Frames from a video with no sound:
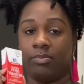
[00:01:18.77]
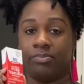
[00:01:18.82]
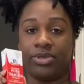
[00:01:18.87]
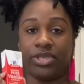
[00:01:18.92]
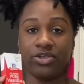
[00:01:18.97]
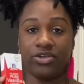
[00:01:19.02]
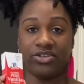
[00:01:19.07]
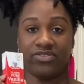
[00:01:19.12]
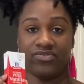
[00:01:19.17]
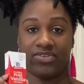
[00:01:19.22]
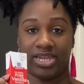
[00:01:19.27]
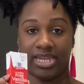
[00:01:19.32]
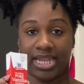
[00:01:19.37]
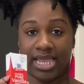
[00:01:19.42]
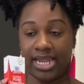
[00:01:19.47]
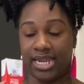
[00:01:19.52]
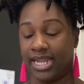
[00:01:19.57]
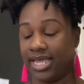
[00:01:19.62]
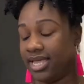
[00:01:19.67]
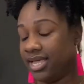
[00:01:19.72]
pure
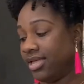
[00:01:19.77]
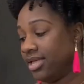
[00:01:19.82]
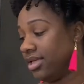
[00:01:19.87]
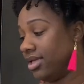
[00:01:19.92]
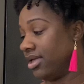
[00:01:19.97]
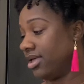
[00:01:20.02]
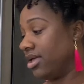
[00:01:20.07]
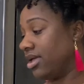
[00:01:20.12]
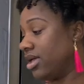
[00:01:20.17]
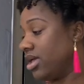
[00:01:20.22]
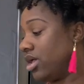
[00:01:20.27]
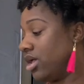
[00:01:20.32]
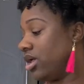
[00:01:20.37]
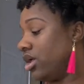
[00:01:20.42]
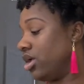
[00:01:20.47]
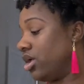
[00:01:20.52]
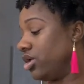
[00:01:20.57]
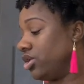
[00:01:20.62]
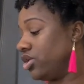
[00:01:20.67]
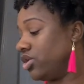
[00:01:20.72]
vanilla.
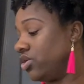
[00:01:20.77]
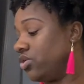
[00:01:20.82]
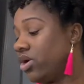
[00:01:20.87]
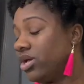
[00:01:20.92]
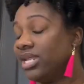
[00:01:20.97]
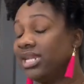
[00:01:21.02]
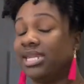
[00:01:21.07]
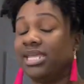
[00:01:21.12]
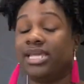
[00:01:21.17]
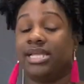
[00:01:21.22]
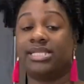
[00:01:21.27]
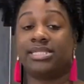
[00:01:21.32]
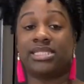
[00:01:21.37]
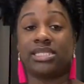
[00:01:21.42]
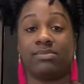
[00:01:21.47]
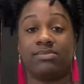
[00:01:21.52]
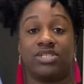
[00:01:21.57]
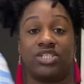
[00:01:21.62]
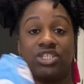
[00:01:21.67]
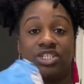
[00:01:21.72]
You're going to need
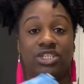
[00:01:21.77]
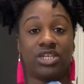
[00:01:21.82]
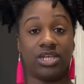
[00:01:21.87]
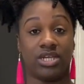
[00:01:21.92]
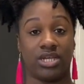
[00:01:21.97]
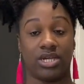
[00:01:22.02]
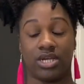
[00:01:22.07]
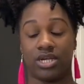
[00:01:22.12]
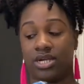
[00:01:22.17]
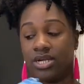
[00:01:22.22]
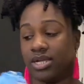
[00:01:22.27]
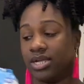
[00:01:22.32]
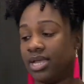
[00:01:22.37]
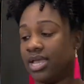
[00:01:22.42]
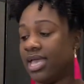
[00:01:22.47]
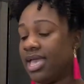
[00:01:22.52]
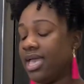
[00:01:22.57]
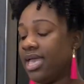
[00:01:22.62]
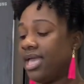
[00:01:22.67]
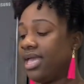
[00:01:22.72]
some sugar,
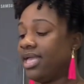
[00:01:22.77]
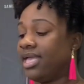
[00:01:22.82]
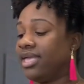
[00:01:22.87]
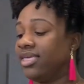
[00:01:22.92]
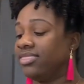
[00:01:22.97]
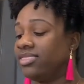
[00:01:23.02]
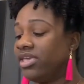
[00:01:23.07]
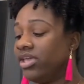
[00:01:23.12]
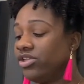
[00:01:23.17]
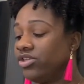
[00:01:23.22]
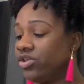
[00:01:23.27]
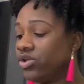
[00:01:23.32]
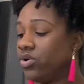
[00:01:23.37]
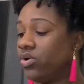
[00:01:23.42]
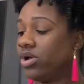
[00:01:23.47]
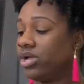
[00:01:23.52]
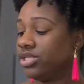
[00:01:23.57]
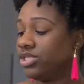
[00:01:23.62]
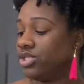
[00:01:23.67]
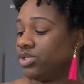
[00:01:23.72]
and then you're
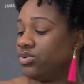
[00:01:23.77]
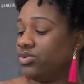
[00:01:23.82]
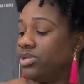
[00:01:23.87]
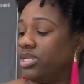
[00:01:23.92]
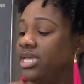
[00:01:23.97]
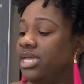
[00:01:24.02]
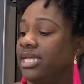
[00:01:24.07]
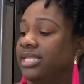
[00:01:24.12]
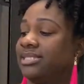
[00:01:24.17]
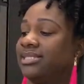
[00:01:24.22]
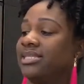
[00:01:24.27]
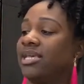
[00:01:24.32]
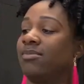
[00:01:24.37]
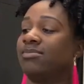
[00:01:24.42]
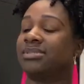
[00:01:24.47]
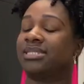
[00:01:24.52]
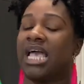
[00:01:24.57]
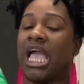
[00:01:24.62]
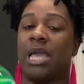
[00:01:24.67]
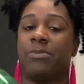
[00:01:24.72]
going to need some
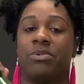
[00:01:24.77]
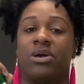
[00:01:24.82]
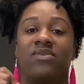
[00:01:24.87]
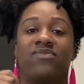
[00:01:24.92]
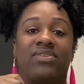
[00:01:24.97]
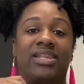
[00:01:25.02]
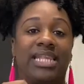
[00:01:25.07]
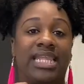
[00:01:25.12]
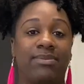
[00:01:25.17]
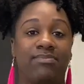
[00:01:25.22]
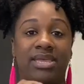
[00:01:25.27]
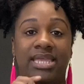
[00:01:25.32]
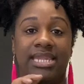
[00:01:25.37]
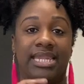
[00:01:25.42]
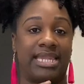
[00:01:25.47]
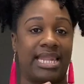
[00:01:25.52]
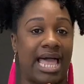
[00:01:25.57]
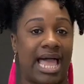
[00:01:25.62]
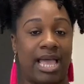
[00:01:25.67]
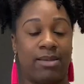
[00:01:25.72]
type of lemon
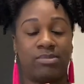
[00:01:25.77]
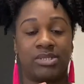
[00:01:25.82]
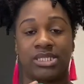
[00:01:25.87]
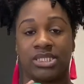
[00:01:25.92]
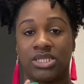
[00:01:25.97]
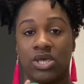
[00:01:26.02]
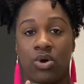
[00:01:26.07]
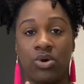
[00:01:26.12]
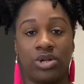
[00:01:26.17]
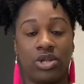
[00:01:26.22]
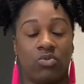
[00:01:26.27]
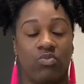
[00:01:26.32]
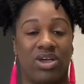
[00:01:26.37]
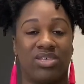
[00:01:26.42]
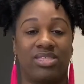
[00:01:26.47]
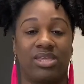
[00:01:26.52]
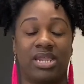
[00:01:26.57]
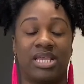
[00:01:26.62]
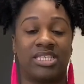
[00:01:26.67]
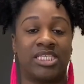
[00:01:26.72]
lime soda,
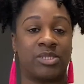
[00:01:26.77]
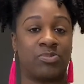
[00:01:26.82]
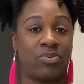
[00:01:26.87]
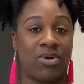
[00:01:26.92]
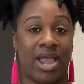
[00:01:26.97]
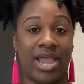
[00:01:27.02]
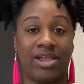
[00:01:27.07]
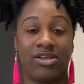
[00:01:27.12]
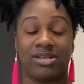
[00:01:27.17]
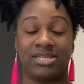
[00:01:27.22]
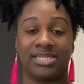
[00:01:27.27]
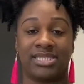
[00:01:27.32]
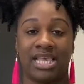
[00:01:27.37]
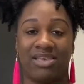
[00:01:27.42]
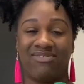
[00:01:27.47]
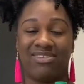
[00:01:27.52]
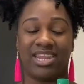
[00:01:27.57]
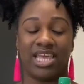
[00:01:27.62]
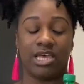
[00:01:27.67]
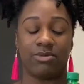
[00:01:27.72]
whether that's Sprite or
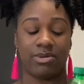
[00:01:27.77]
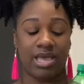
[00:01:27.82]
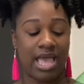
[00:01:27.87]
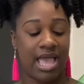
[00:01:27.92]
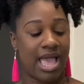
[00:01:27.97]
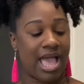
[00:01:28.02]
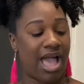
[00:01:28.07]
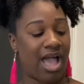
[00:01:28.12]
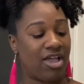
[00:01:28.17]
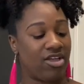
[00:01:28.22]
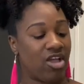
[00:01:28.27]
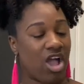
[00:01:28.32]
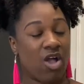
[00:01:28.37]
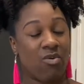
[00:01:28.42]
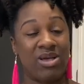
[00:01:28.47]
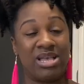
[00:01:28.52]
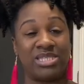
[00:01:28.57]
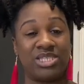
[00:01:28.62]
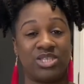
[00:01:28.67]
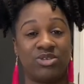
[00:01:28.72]
7-Up. I
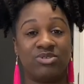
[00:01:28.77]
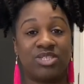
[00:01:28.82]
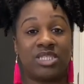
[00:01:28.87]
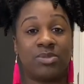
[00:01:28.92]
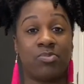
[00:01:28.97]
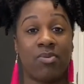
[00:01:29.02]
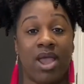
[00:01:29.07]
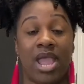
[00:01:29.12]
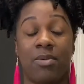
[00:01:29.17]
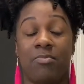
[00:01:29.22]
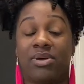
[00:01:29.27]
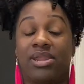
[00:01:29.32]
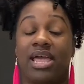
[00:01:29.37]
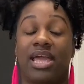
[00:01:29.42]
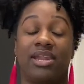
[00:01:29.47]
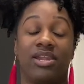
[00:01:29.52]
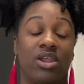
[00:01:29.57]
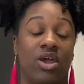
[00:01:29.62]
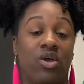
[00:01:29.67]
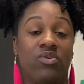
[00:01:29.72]
always use Sprite, but I
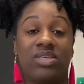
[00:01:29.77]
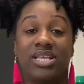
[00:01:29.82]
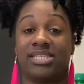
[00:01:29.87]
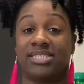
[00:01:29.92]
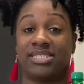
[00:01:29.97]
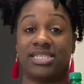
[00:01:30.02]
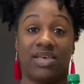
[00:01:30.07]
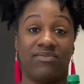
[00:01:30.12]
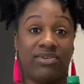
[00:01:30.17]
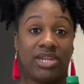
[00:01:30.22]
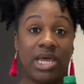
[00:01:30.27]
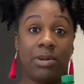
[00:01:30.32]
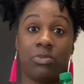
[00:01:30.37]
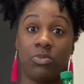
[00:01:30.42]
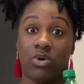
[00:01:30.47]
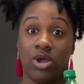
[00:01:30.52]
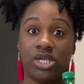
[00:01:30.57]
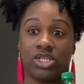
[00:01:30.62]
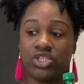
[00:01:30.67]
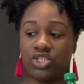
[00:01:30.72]
know that 7-Up
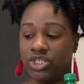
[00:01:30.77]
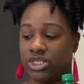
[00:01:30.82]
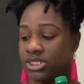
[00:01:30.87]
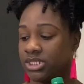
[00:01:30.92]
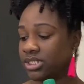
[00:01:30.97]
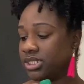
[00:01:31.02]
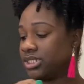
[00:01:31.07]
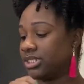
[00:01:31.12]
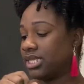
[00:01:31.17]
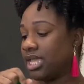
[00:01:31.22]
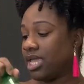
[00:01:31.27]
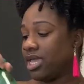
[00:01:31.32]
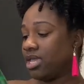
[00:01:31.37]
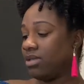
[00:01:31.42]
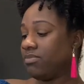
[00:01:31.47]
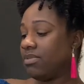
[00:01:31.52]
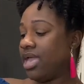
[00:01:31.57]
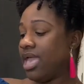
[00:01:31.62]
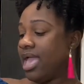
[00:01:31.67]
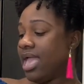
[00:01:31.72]
works just the
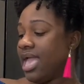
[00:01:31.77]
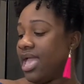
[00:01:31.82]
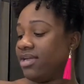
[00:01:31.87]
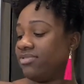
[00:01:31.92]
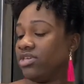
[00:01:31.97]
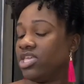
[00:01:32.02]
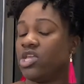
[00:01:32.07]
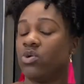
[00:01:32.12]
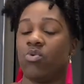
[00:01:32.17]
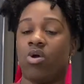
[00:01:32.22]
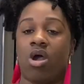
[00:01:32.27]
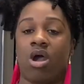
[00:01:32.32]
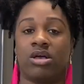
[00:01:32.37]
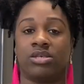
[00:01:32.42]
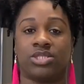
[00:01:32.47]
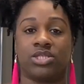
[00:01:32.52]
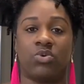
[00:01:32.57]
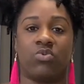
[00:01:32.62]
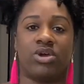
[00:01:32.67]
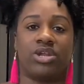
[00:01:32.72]
same. And then you will
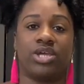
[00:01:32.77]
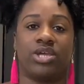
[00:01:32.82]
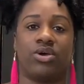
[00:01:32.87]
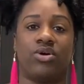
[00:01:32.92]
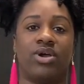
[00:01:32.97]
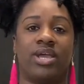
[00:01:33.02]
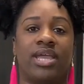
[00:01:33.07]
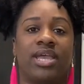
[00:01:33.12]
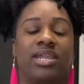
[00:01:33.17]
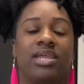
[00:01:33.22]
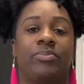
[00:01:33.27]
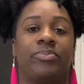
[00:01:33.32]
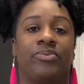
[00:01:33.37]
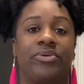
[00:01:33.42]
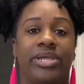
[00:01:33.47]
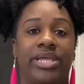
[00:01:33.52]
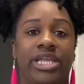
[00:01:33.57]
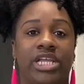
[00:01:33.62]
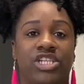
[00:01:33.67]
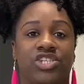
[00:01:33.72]
also want to go ahead and
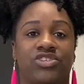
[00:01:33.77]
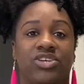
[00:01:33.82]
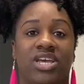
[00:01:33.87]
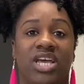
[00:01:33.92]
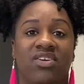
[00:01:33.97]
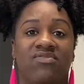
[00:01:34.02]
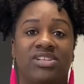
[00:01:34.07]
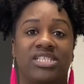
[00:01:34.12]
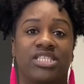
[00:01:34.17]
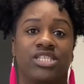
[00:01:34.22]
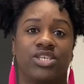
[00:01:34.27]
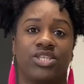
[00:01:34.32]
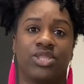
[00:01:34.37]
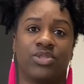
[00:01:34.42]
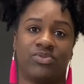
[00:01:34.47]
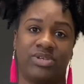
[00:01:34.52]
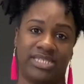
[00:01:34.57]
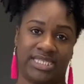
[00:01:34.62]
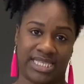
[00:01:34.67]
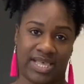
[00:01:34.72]
preheat your oven to
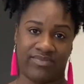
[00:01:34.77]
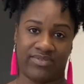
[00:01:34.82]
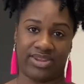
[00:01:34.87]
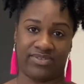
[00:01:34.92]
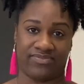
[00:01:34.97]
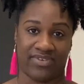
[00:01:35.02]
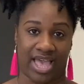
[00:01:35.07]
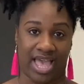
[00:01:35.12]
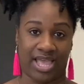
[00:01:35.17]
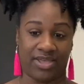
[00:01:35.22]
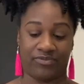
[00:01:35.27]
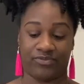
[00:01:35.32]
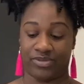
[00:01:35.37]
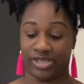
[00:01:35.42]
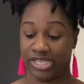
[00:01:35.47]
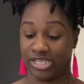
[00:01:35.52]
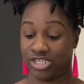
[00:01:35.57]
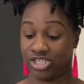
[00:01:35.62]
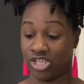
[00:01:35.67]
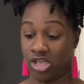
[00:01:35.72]
375.
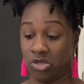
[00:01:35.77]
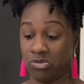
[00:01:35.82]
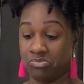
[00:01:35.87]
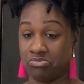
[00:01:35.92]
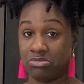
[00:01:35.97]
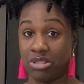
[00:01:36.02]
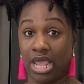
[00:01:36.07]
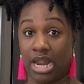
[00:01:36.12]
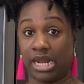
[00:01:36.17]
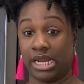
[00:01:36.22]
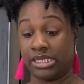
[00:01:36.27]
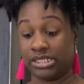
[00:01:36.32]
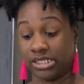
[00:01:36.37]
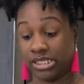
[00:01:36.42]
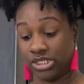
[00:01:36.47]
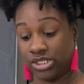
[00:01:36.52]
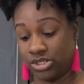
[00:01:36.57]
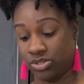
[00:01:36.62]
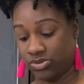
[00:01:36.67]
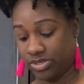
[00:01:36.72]
So let's
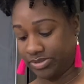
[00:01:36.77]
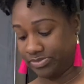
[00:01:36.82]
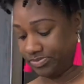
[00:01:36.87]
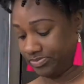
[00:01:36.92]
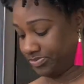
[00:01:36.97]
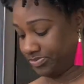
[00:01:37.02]
get to it.